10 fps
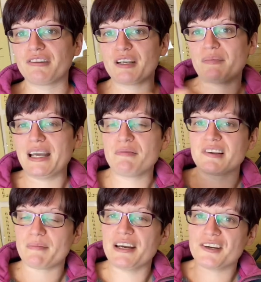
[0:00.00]
shredded paper
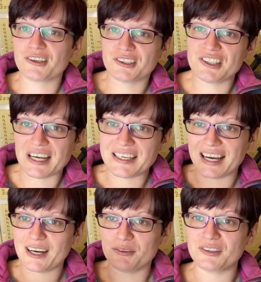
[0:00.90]
is I made sure to shake
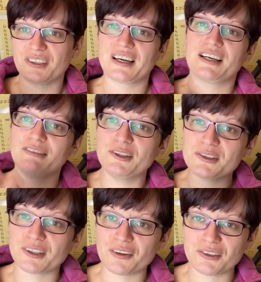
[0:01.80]
it out to kind of
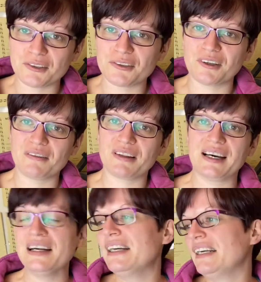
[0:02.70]
loosen all the dust off
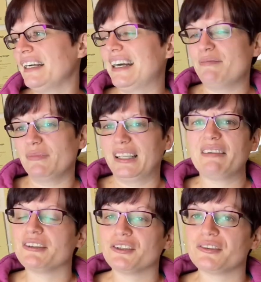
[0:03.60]
that,
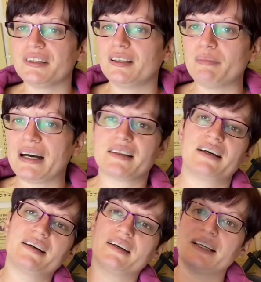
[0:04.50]
left the dust in the bag
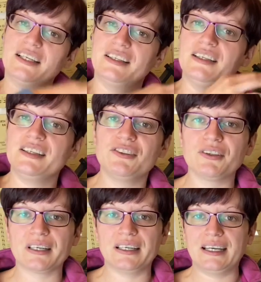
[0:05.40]
that I got it in,
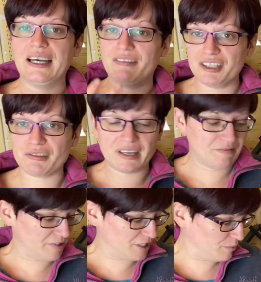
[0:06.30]
stuck it in here, and it's great
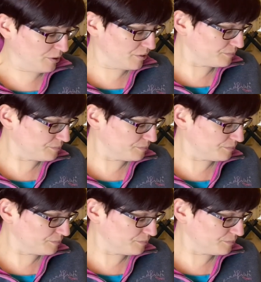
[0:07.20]
enrichment.